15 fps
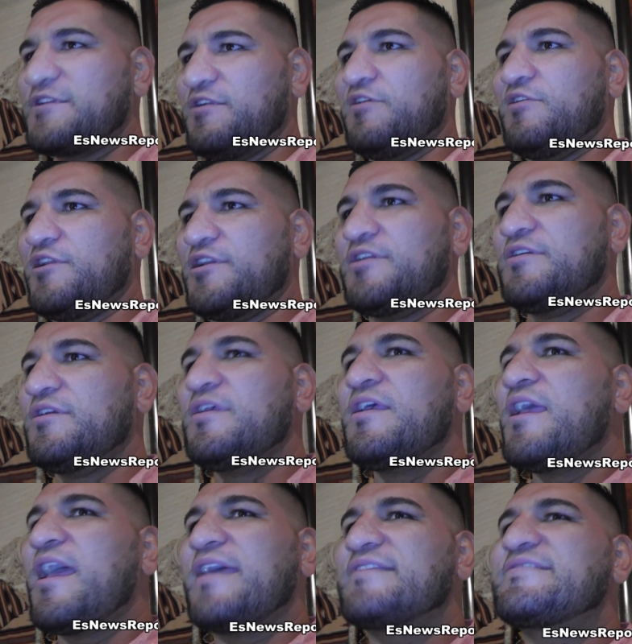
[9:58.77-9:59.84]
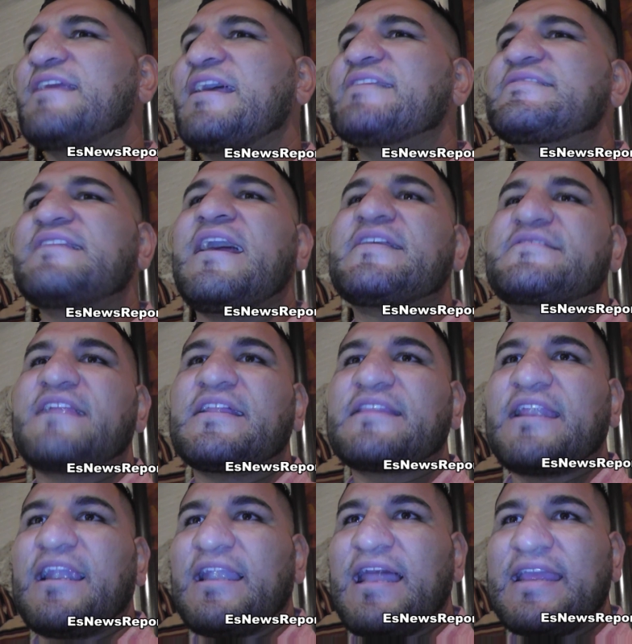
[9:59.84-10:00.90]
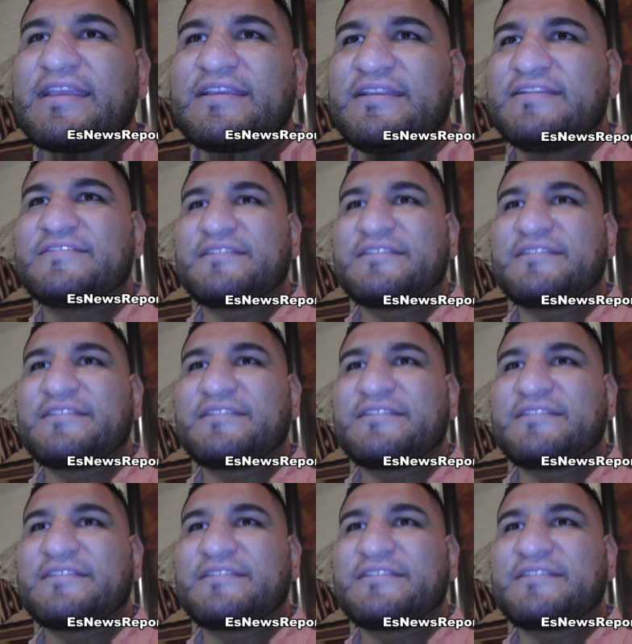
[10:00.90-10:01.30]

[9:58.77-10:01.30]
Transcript: Absolutely. There. What was the difference? It's, it's, not, it's not that I like it.